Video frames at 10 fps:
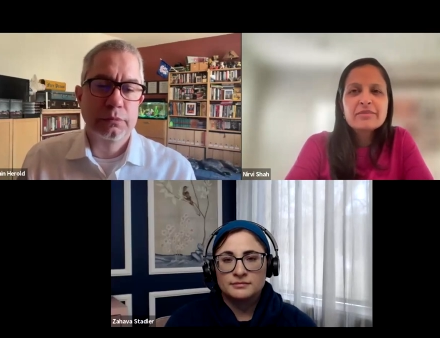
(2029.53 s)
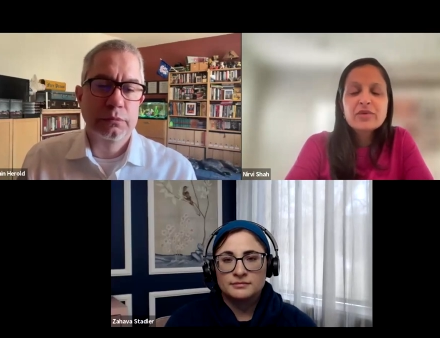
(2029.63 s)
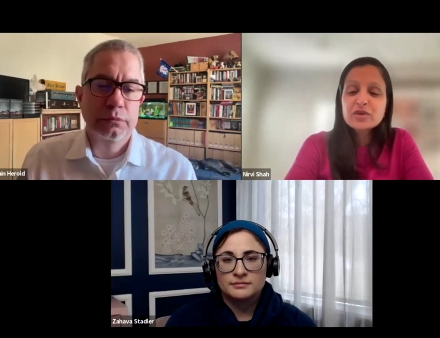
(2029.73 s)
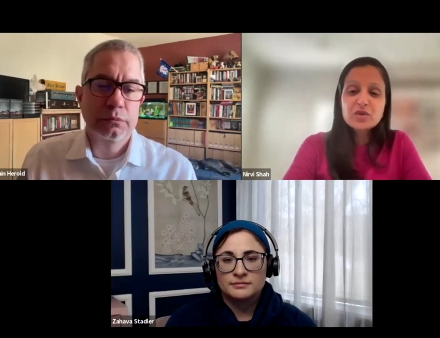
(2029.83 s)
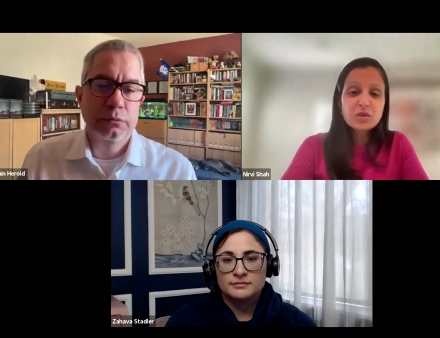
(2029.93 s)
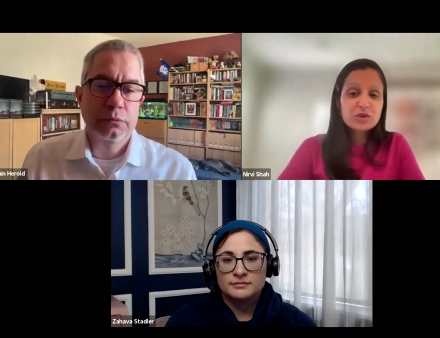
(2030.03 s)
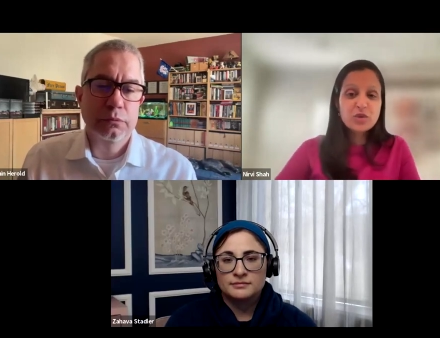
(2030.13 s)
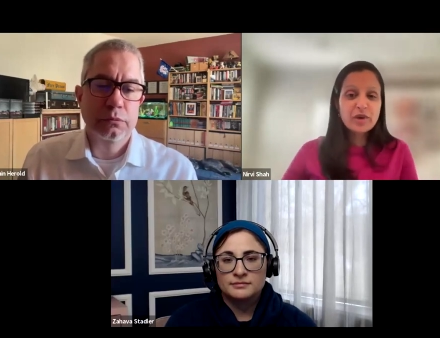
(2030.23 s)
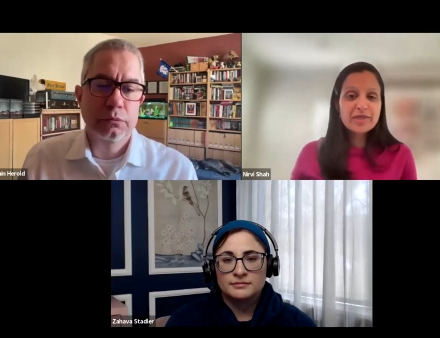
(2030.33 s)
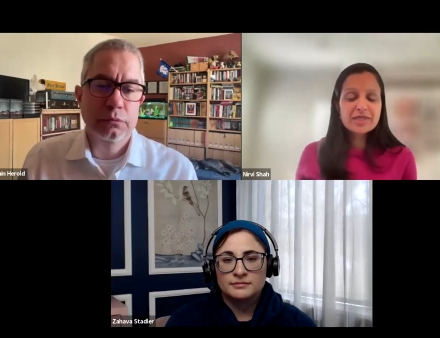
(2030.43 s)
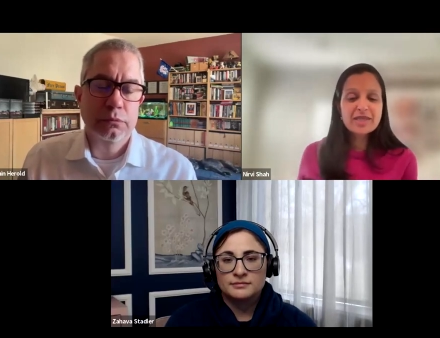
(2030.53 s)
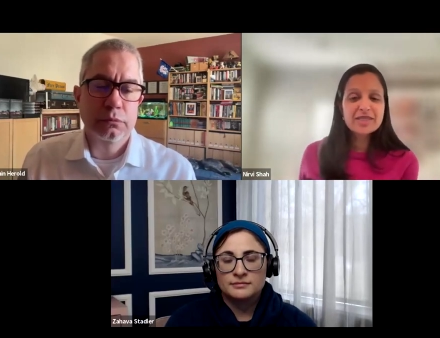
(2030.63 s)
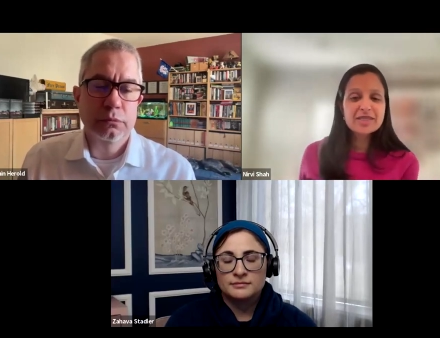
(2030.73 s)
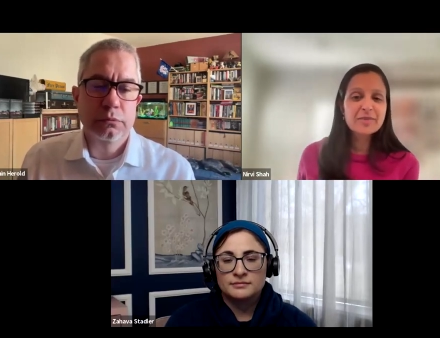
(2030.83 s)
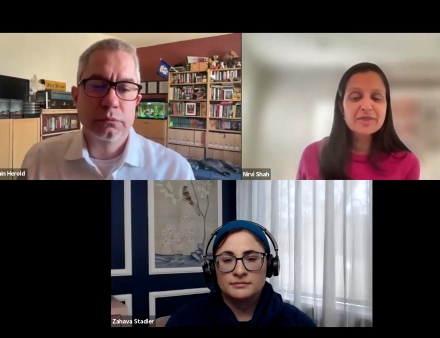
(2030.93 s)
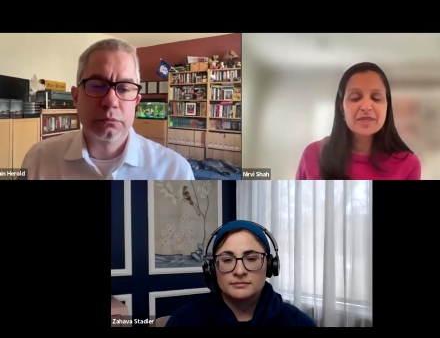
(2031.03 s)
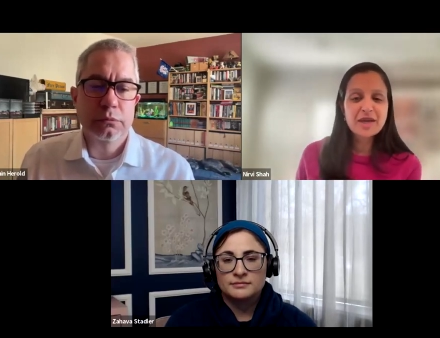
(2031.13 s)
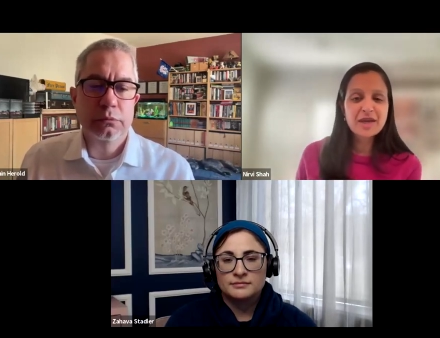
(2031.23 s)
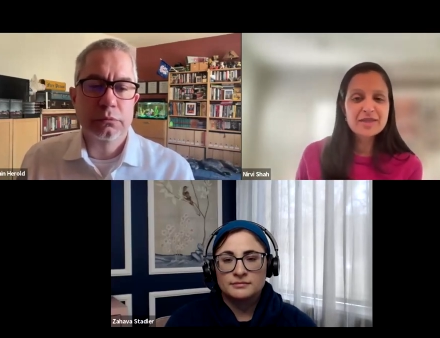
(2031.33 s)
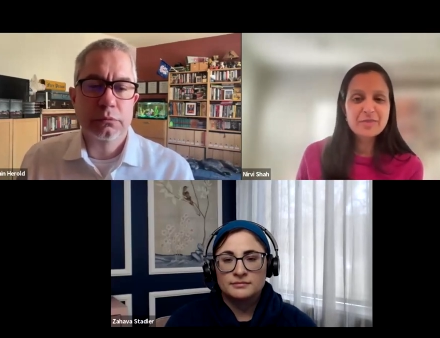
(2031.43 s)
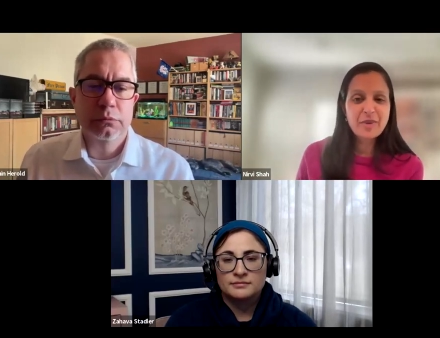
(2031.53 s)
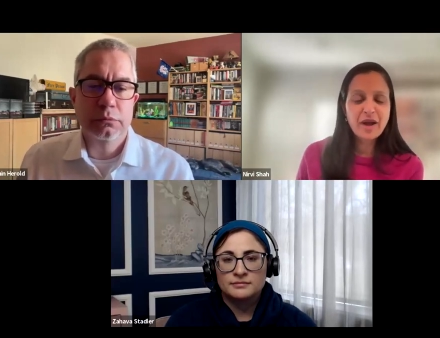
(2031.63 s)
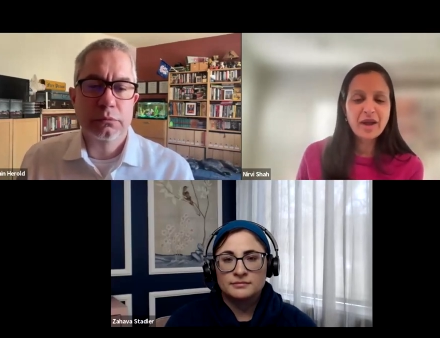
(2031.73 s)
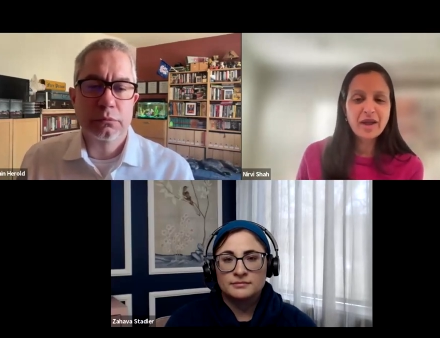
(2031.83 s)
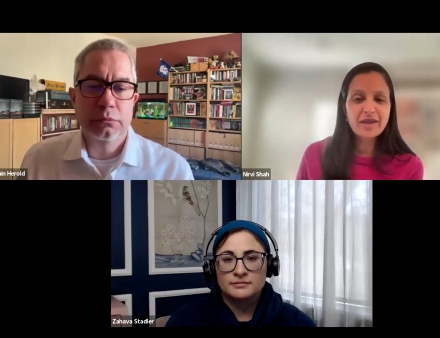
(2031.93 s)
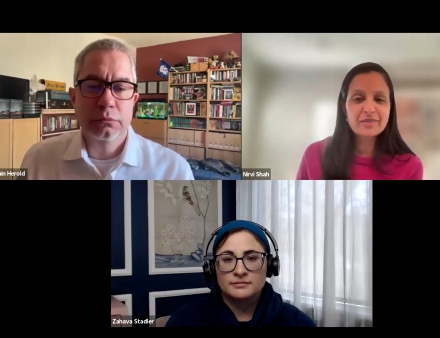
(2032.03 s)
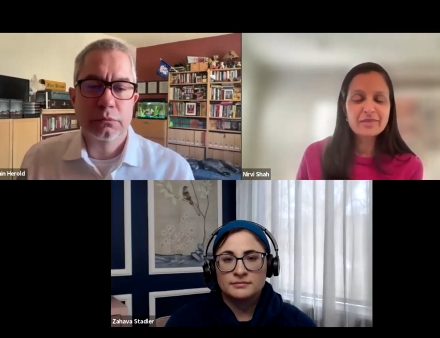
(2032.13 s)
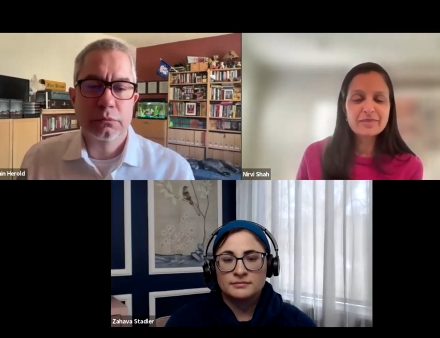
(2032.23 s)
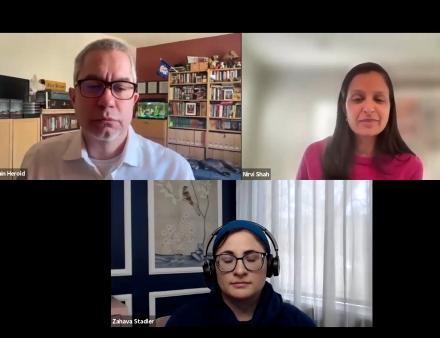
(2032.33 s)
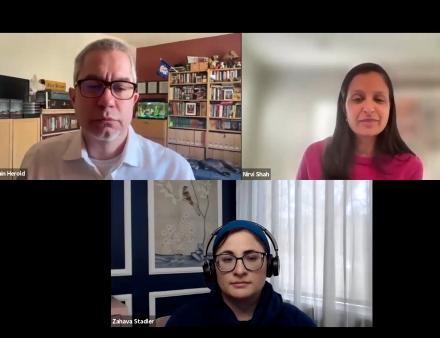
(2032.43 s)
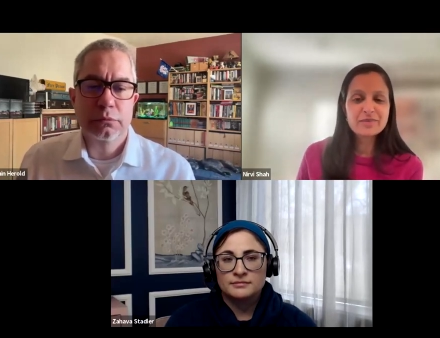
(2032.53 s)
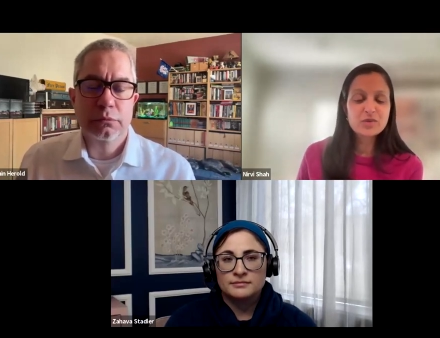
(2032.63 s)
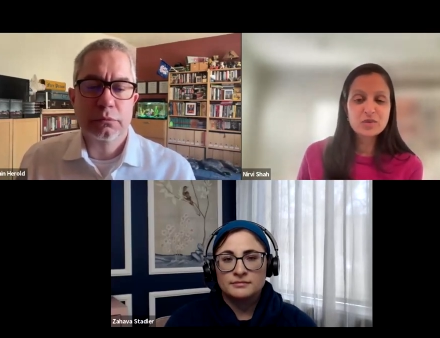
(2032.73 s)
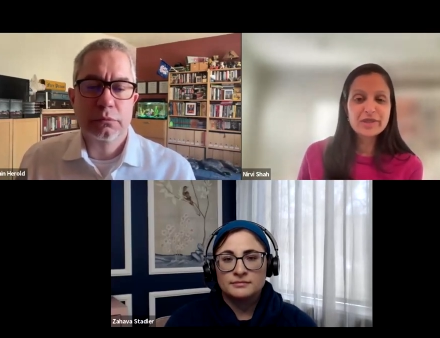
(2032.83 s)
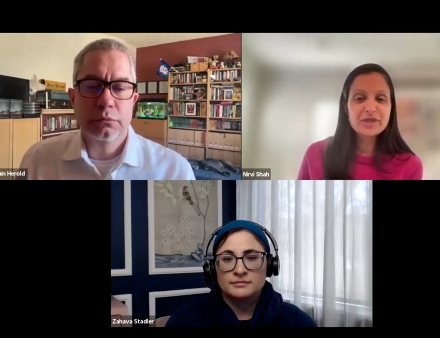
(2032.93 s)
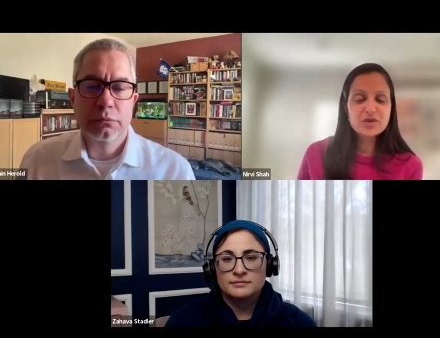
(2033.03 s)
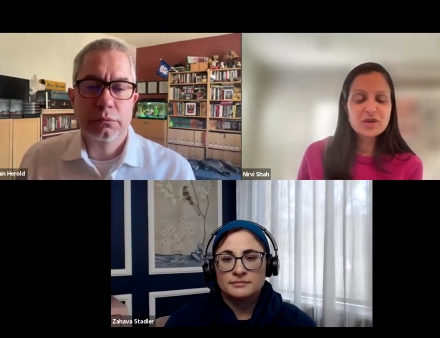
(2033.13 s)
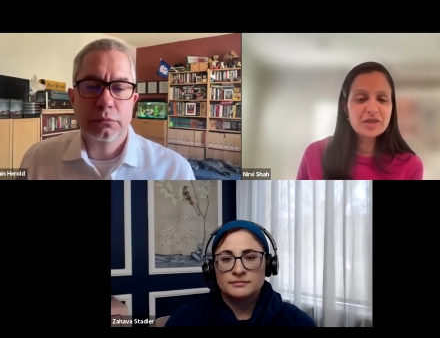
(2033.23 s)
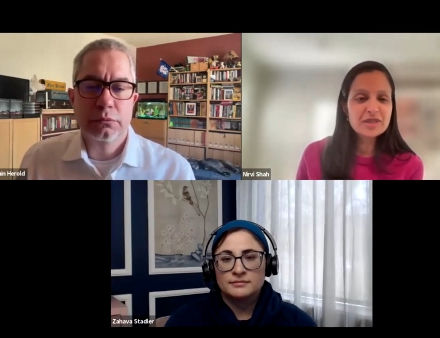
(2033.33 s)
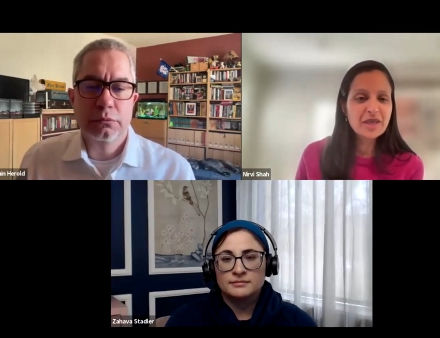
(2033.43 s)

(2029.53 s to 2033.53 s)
Speaker 1: for school choice that's subsidized by school districts?